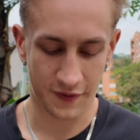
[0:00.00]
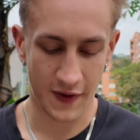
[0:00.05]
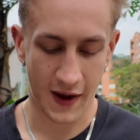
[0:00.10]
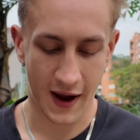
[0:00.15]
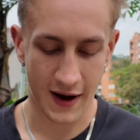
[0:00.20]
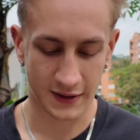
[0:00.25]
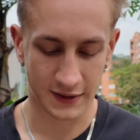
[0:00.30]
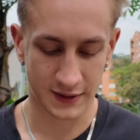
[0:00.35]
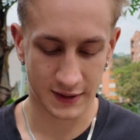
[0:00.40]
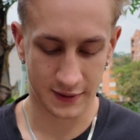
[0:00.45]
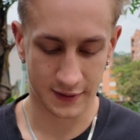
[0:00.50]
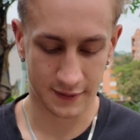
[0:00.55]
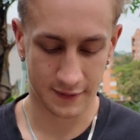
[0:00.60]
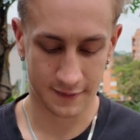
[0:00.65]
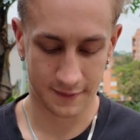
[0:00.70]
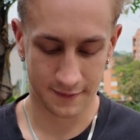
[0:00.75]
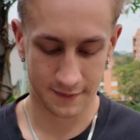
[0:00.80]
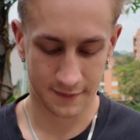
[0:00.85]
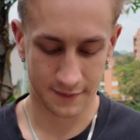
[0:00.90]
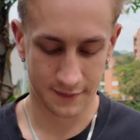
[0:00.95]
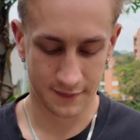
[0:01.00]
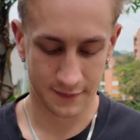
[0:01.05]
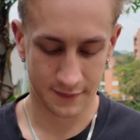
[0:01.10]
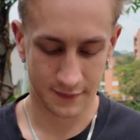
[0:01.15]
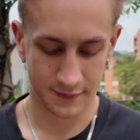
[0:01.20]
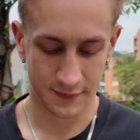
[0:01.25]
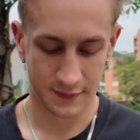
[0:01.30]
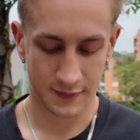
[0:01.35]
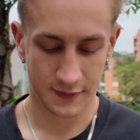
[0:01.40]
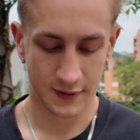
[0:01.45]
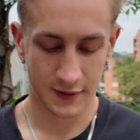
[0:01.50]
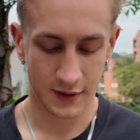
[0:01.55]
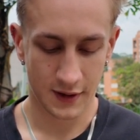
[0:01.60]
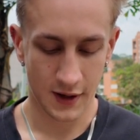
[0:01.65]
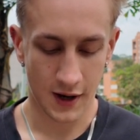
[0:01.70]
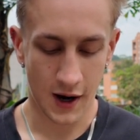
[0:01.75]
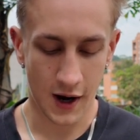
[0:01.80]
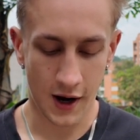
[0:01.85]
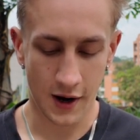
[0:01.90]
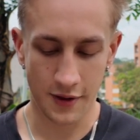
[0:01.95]
fact
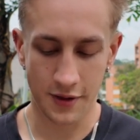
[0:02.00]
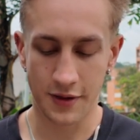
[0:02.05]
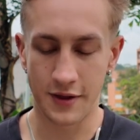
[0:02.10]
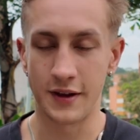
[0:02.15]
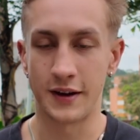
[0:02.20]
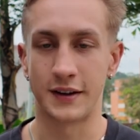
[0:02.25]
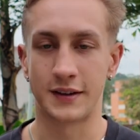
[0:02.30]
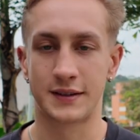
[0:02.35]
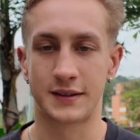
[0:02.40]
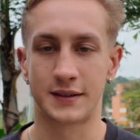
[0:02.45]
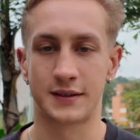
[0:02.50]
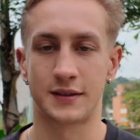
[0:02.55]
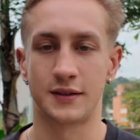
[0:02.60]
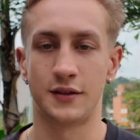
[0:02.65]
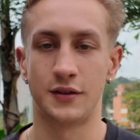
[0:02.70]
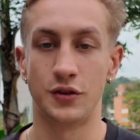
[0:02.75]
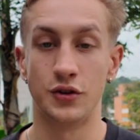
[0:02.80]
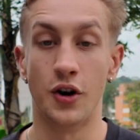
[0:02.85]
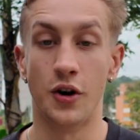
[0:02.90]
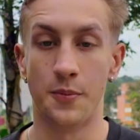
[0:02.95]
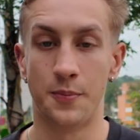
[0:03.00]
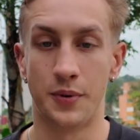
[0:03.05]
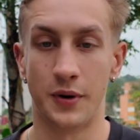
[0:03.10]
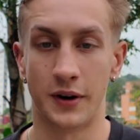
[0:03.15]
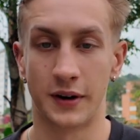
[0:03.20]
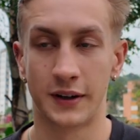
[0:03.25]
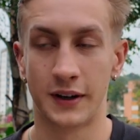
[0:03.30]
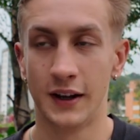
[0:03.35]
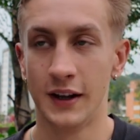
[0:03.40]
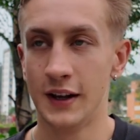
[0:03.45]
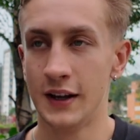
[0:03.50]
on this notebook.